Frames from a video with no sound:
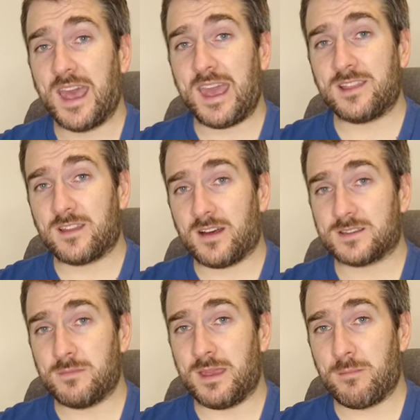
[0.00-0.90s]
it does
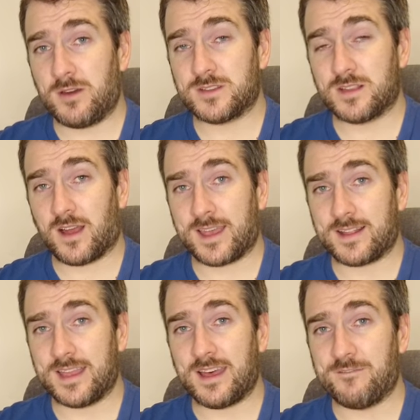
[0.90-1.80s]
does mean most
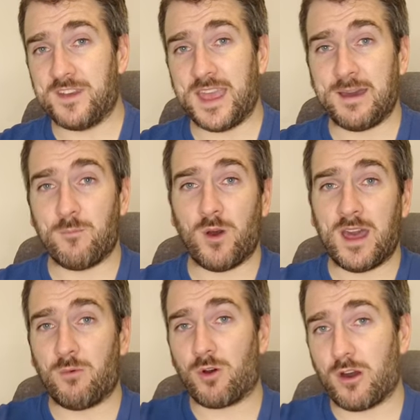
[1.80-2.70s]
likely that
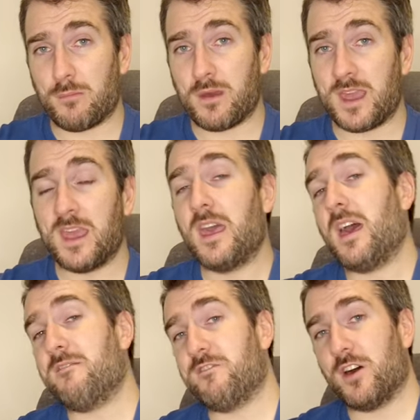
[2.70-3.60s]
VMware will copy
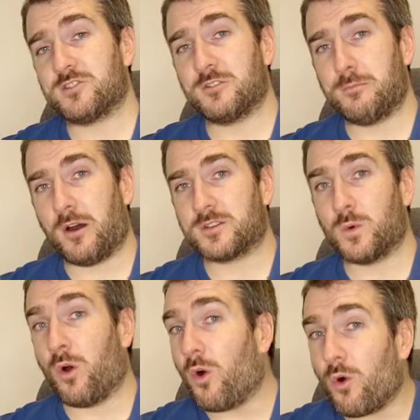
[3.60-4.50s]
and VirtualBox
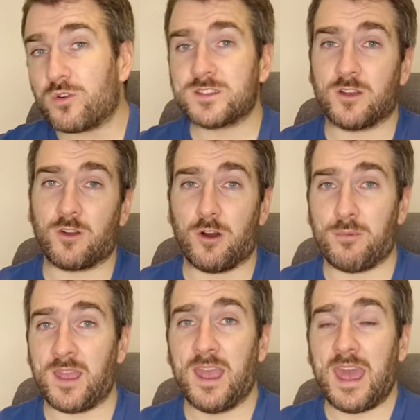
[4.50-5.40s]
will also
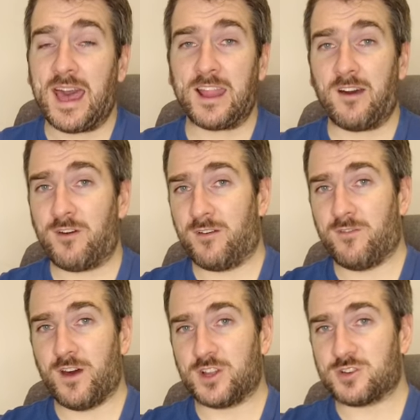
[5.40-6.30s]
copy and other
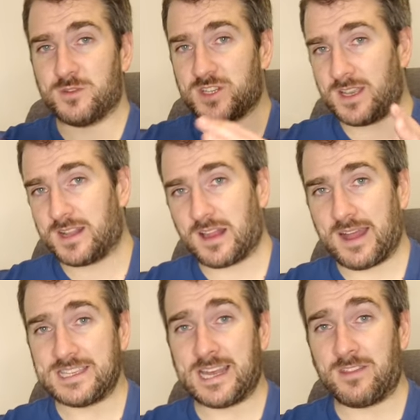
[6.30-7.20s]
virtual machine
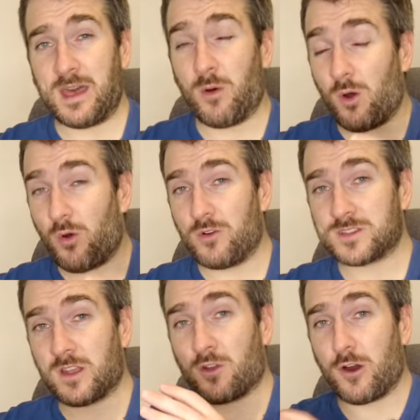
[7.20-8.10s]
clients out there will
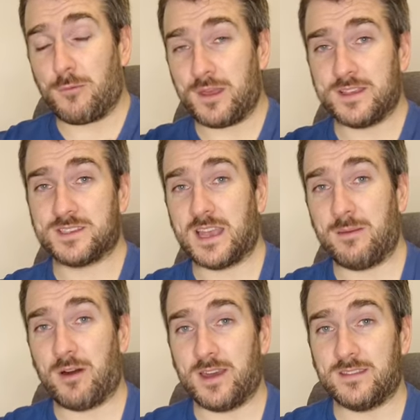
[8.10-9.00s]
also copy the
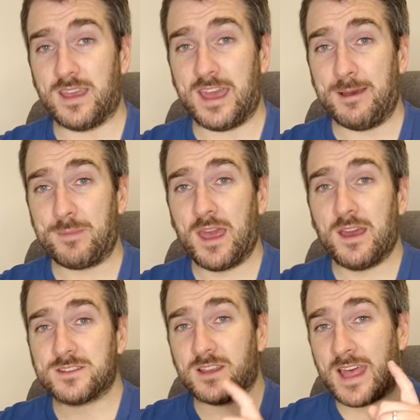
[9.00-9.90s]
same idea.
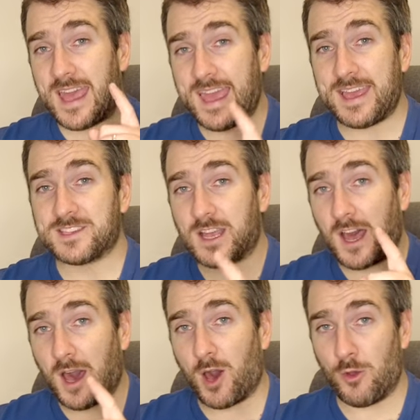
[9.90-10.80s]
So there is
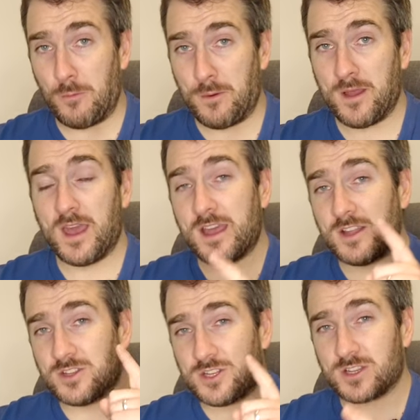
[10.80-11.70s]
hope.
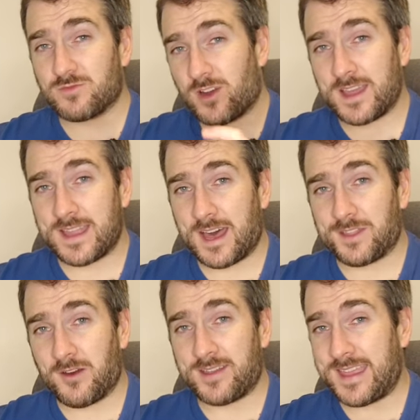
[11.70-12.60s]
Just right now
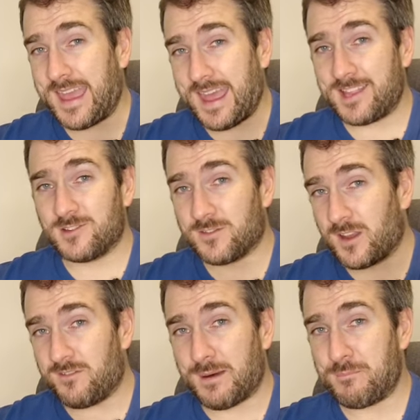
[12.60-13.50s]
though, at the end of
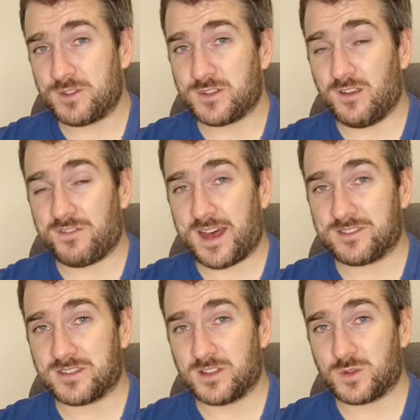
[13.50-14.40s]
November
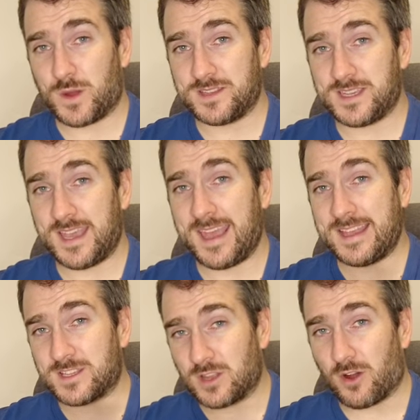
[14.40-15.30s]
2020, it
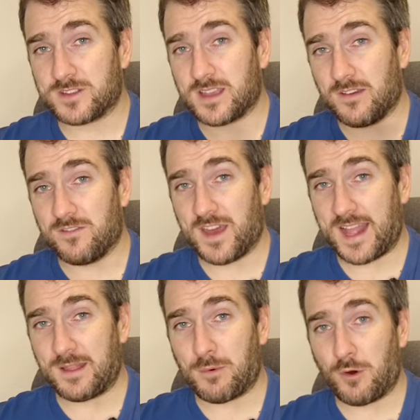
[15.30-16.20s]
is not
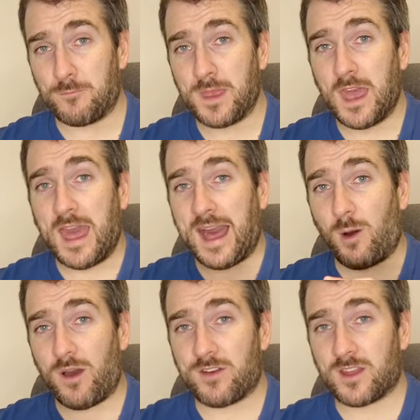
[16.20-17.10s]
available.
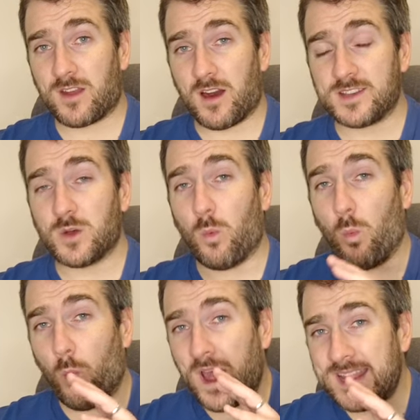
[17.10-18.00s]
However though guys,
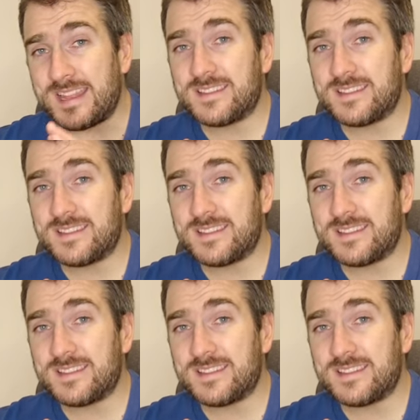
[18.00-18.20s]
when it